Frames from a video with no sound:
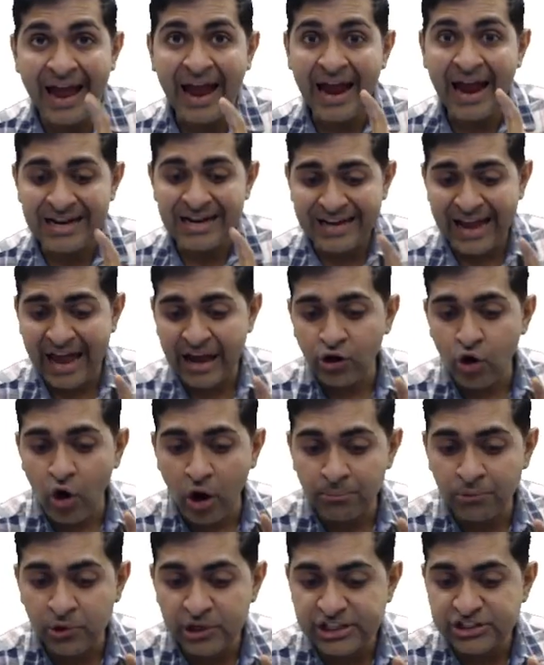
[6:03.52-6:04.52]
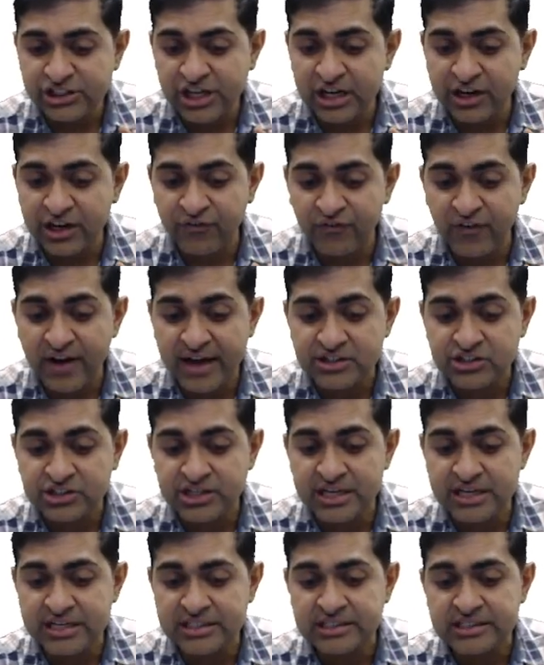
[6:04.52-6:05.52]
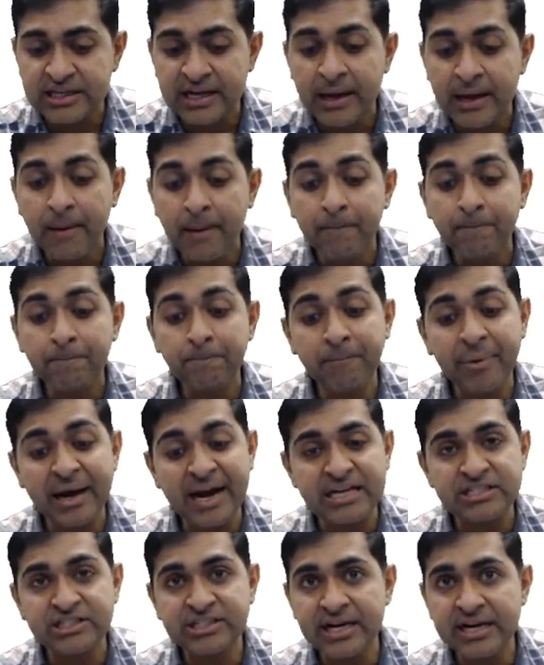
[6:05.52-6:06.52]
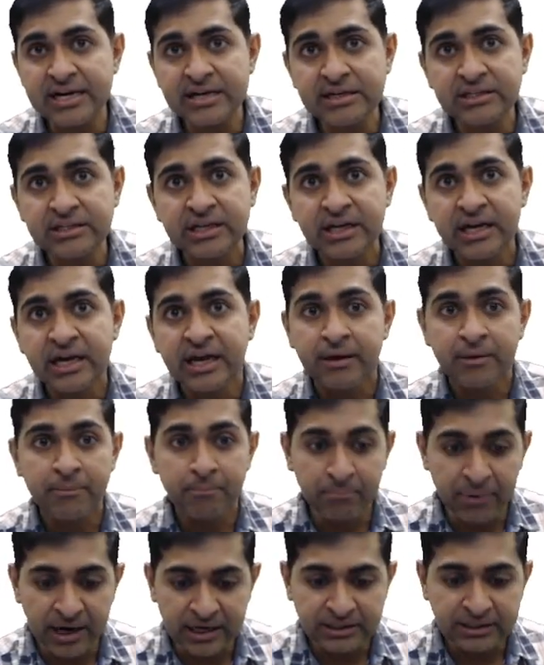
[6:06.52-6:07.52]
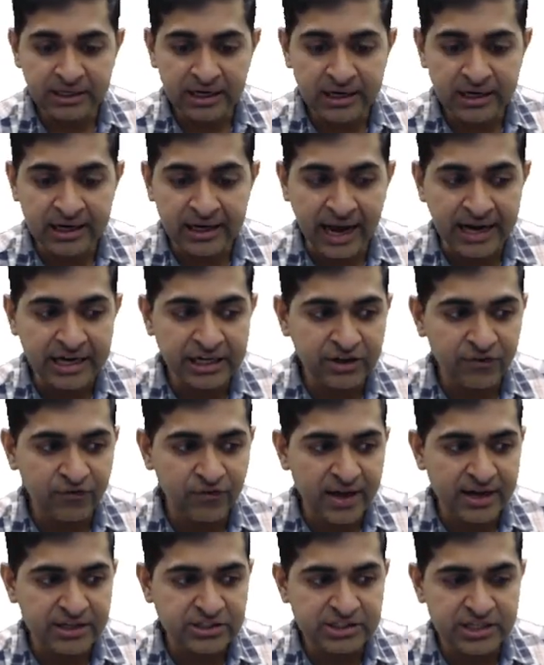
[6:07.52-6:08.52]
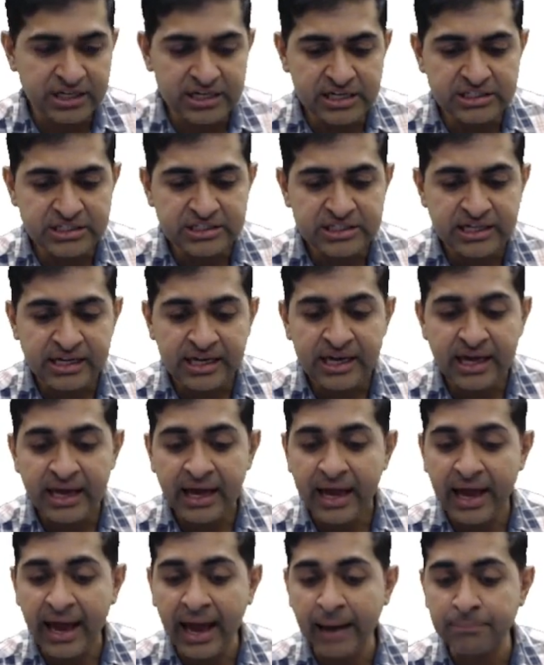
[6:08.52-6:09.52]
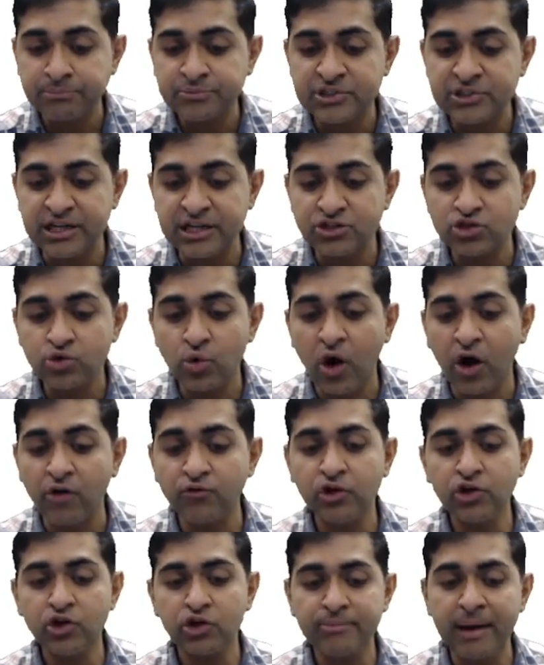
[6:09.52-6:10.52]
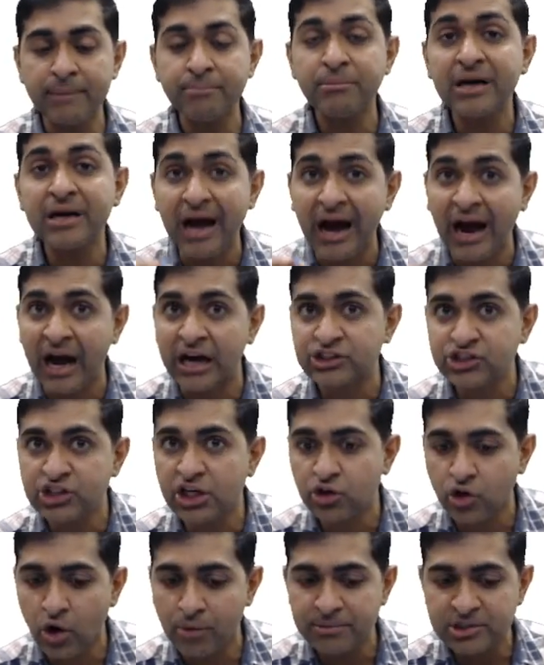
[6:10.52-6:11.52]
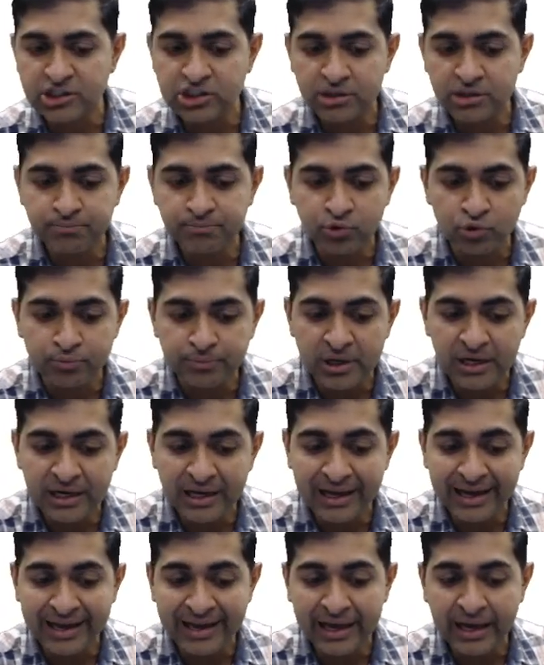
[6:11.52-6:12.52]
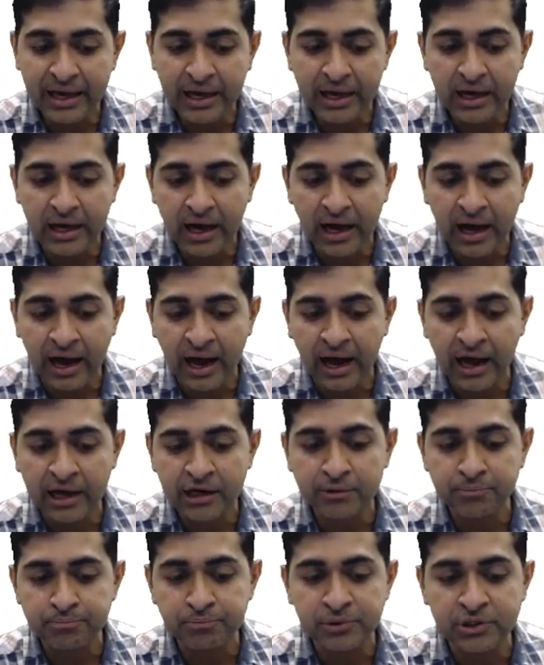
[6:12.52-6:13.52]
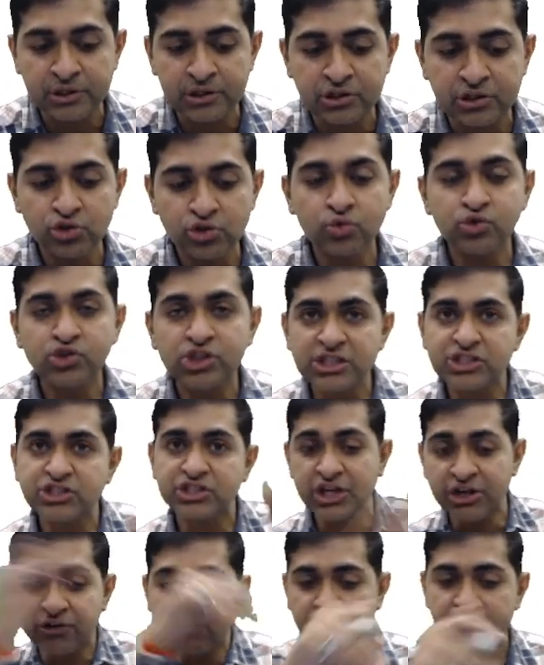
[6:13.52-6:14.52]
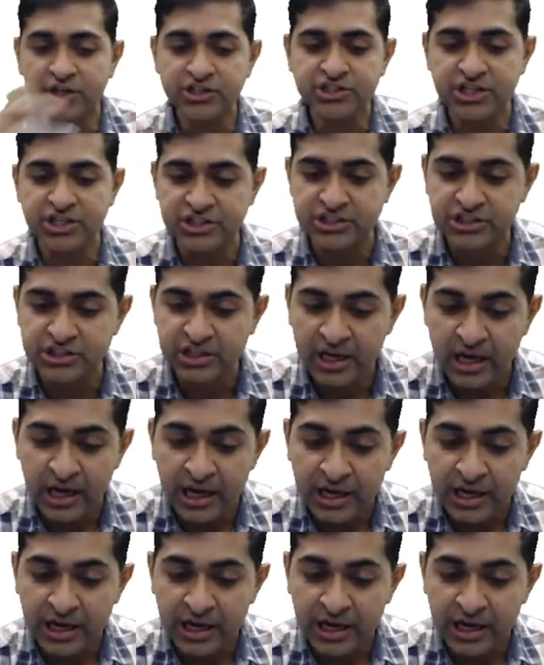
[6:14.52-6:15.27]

and accommodation reflex is present but light reflex is absent. So how will you remember Argyl Robertson pupil? ARP, you just inverse is